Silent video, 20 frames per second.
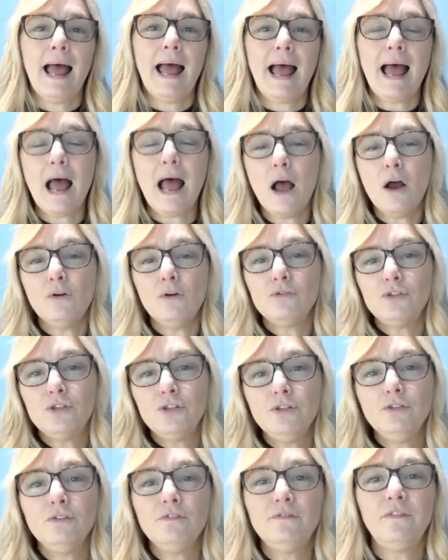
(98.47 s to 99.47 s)
how
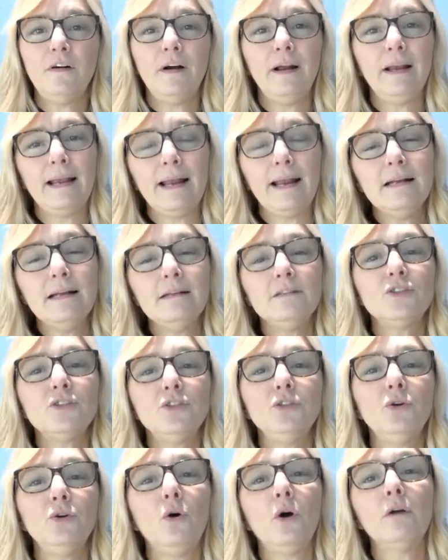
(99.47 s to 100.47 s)
to
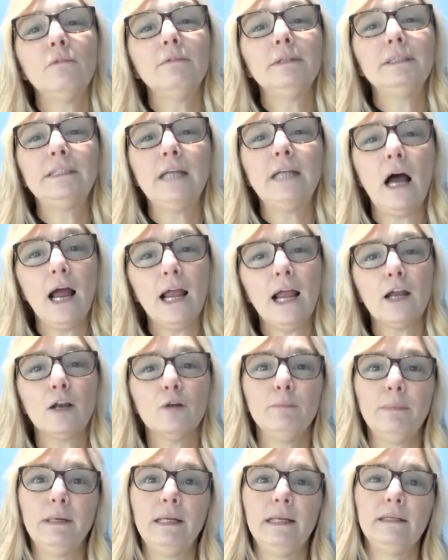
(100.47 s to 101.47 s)
finance your
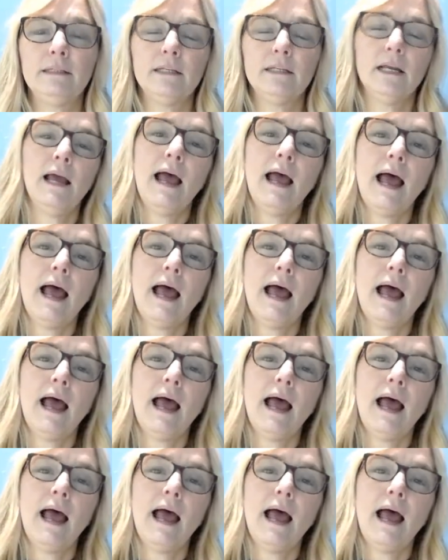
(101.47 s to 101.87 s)
retirement